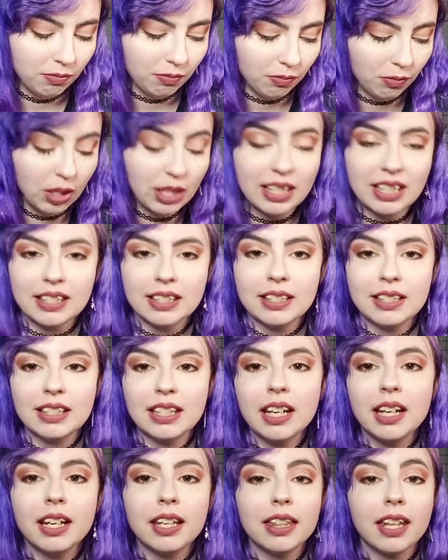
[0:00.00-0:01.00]
want to
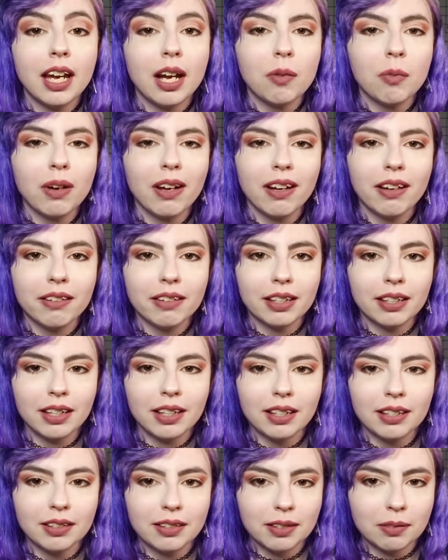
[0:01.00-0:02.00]
stay that well. They
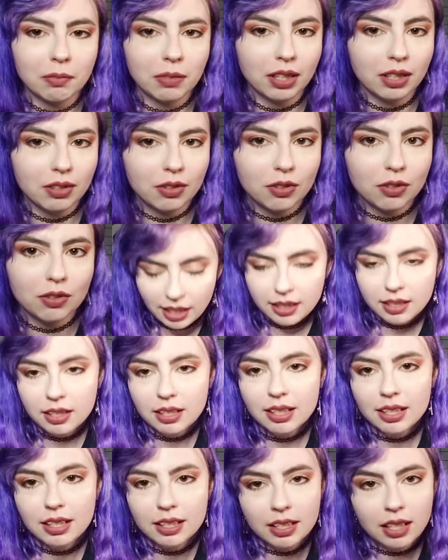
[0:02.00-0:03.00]
kind of smudge.
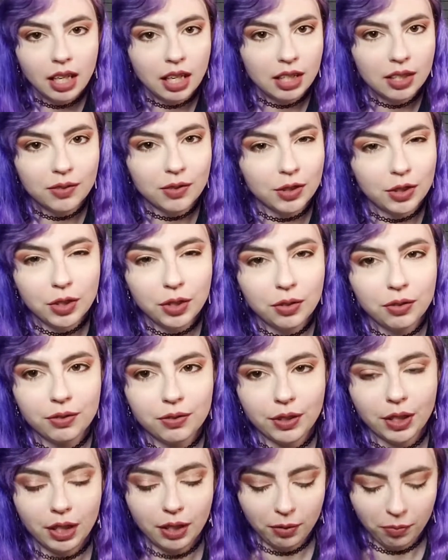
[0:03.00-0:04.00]
Lastly, it's kind of a
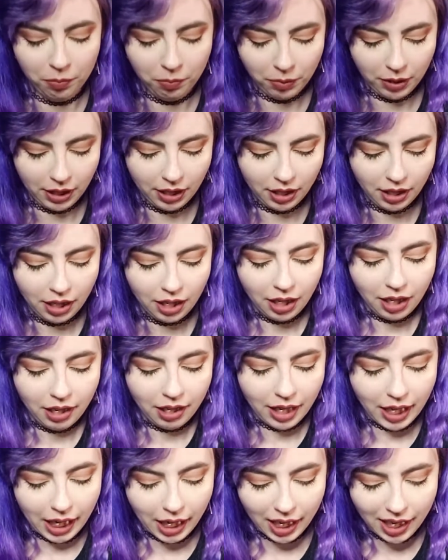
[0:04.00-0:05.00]
twofer, but
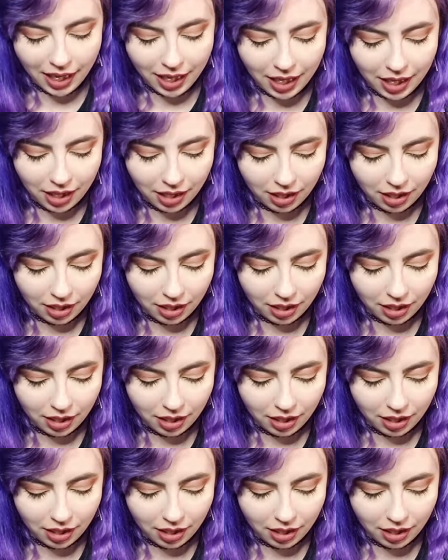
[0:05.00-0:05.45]
I